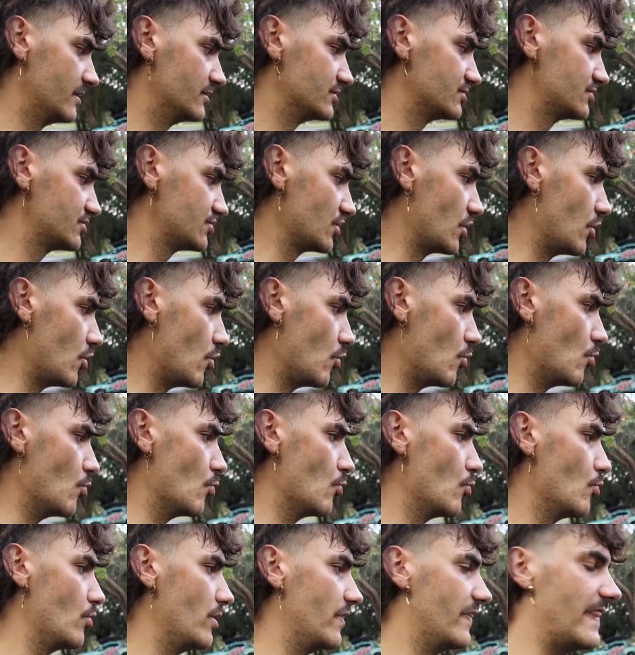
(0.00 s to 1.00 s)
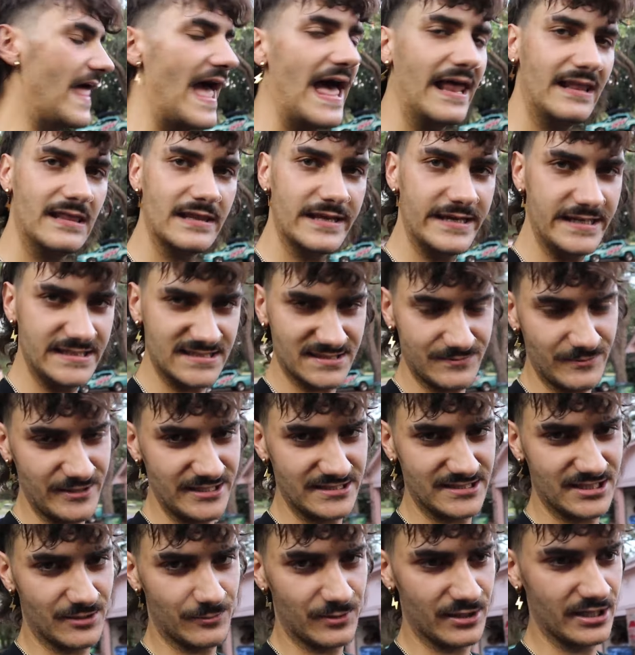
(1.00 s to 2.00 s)
So that leads
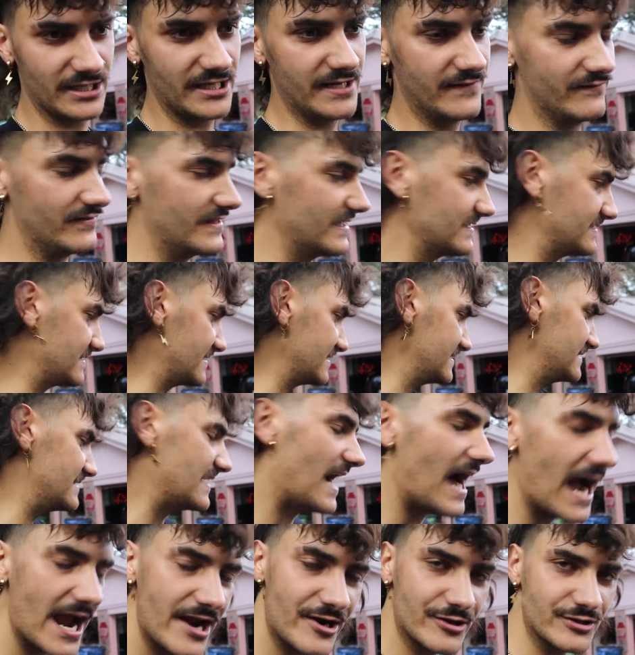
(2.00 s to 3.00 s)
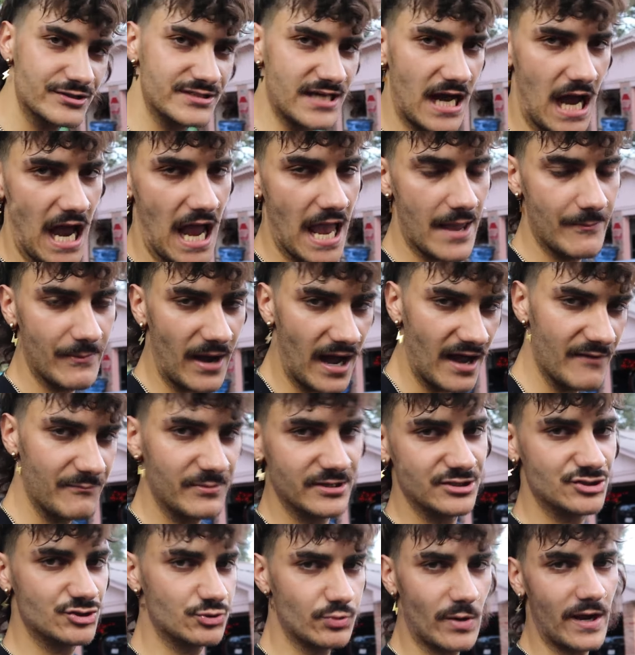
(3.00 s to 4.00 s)
me to believe this entire time I've
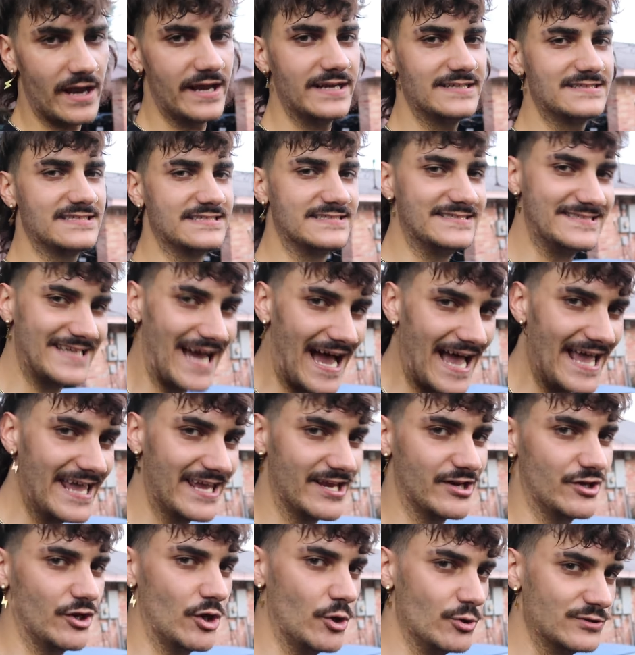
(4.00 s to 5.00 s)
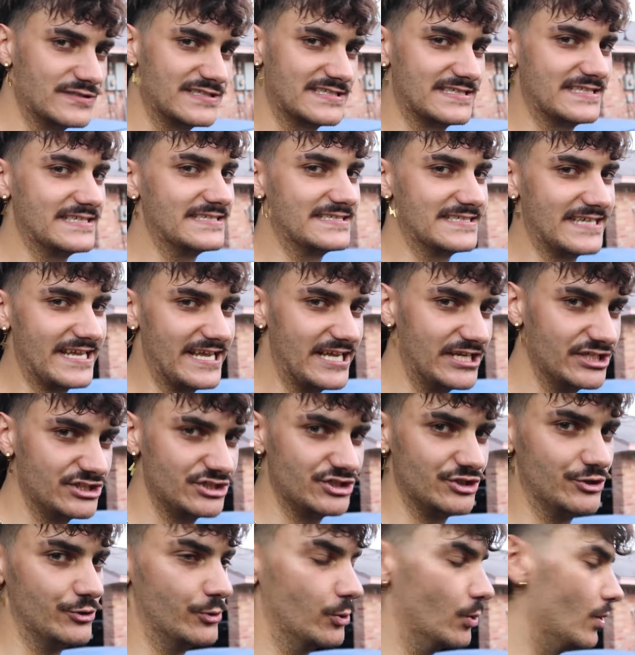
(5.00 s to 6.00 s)
been trying to diagnose this
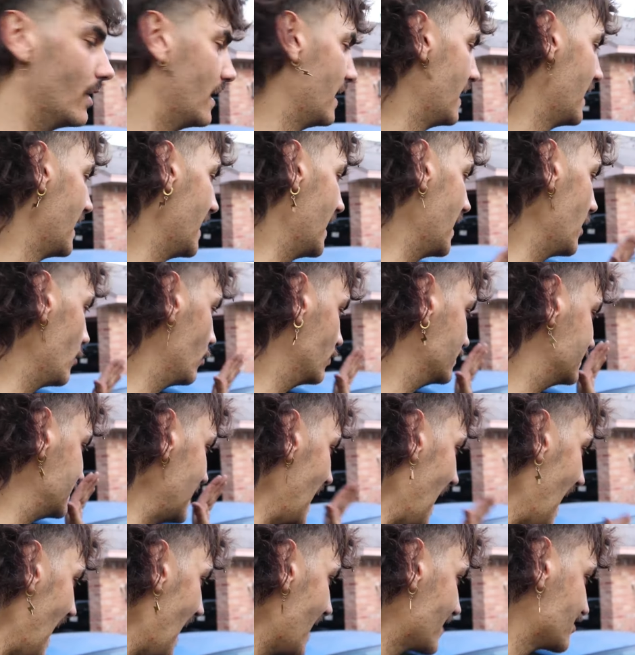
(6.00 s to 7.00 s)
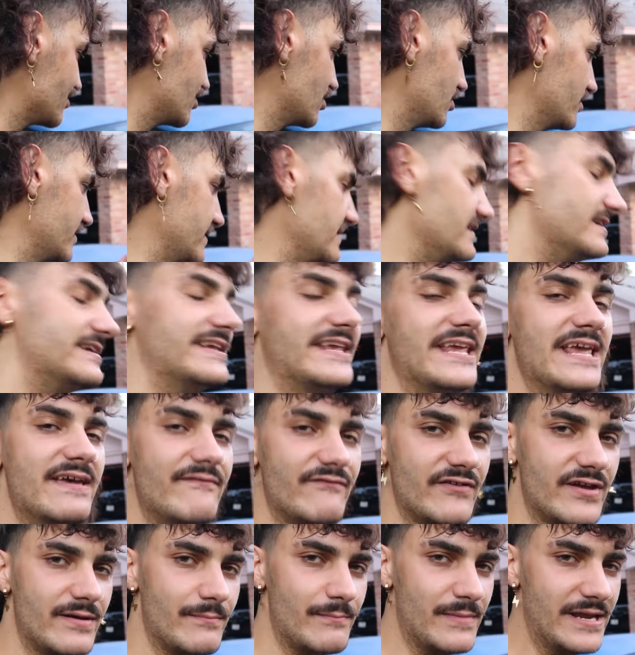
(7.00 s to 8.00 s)
issue. It was actually
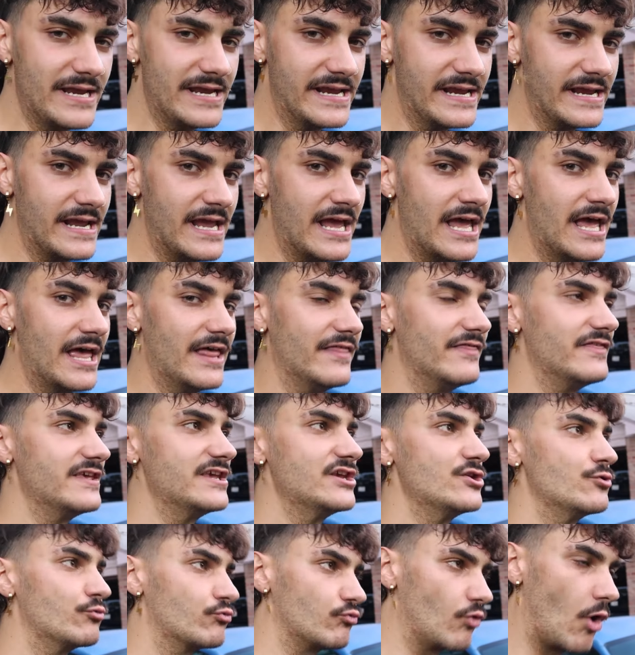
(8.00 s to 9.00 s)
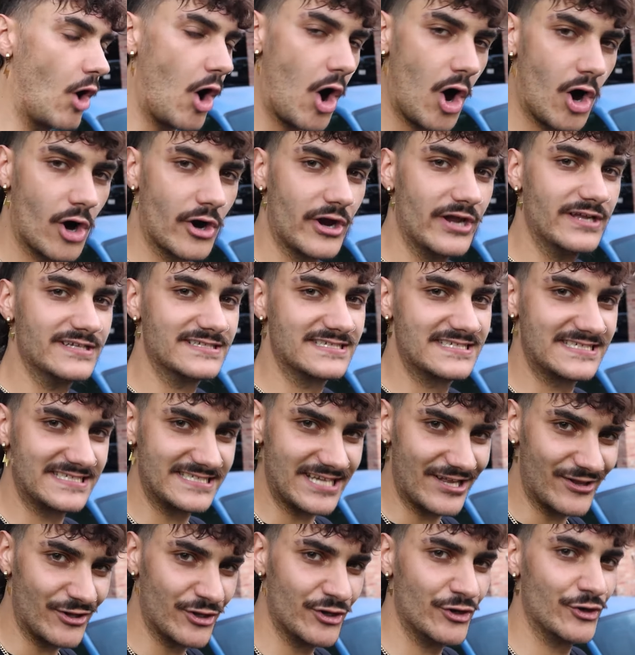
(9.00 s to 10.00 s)
giving me the wrong
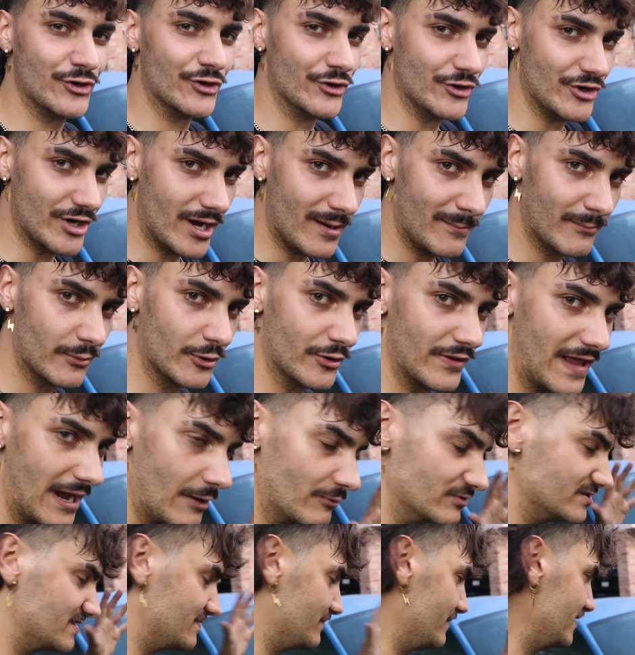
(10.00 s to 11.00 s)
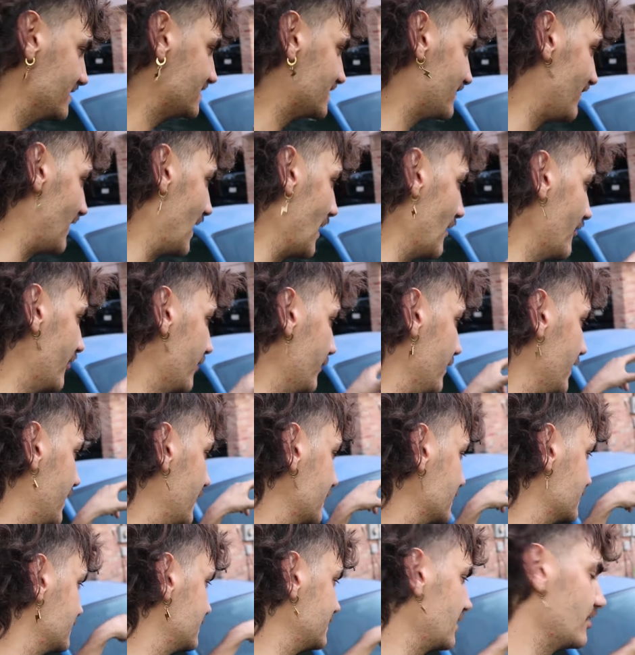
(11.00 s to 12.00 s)
cylinder number that was misfiring,
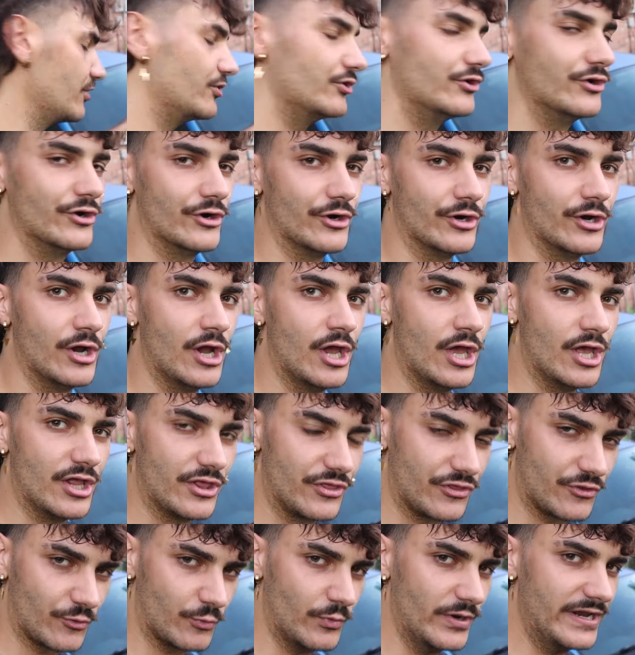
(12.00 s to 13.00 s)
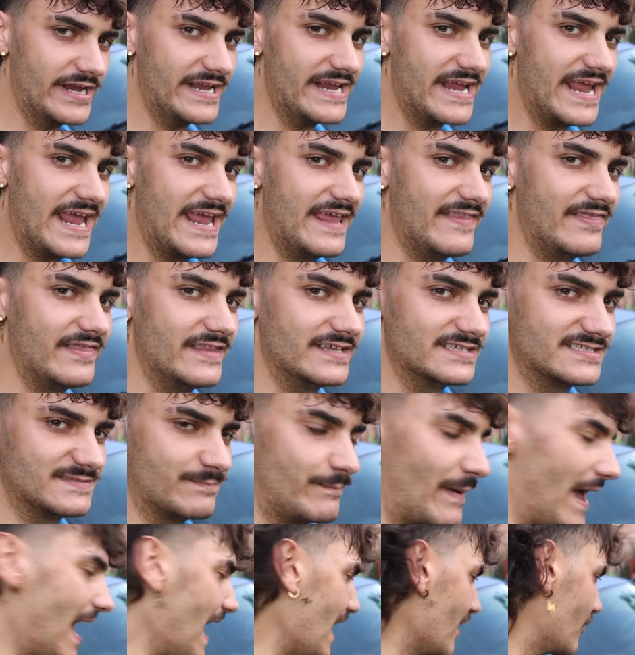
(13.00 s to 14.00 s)
because cylinder 3 in this
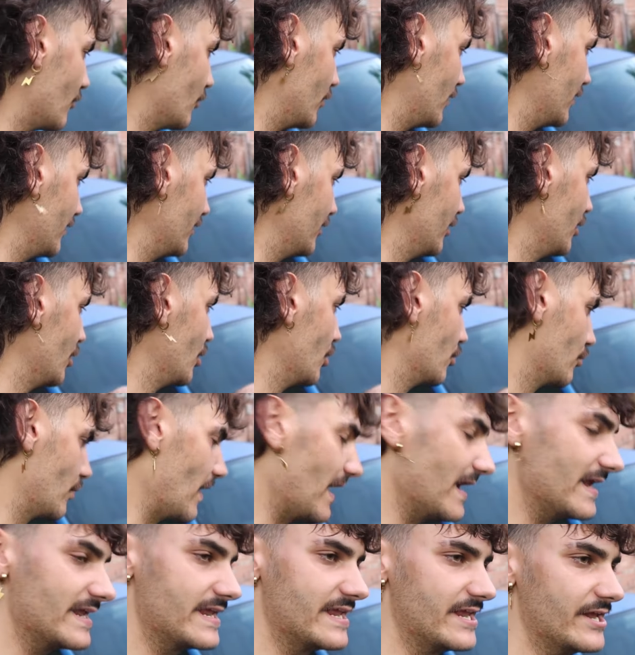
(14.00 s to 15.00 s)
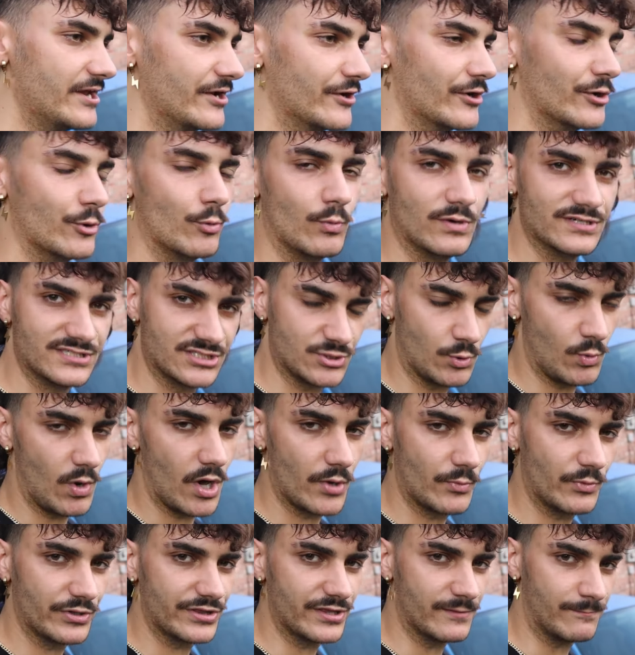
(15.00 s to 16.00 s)
back one right here was the
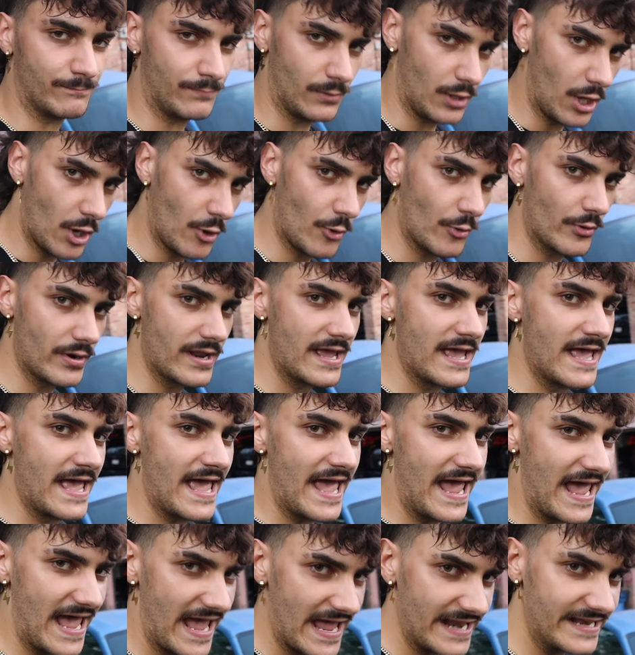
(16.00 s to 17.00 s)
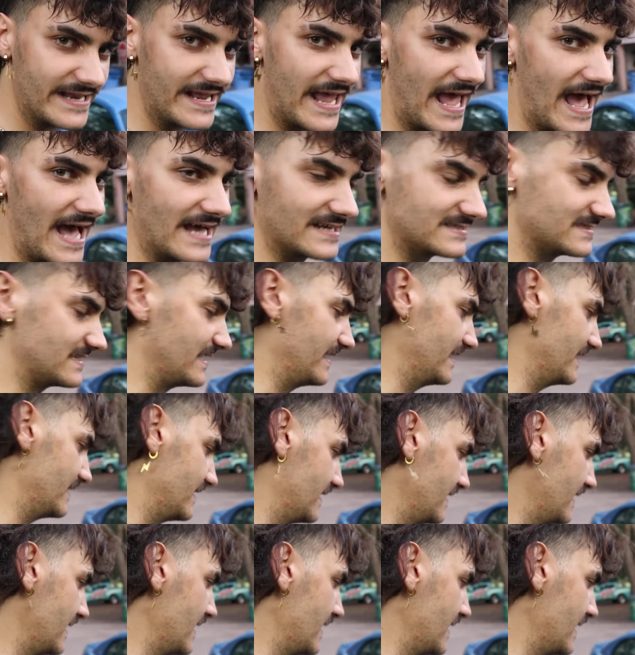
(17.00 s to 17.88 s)
one with the blown head gasket,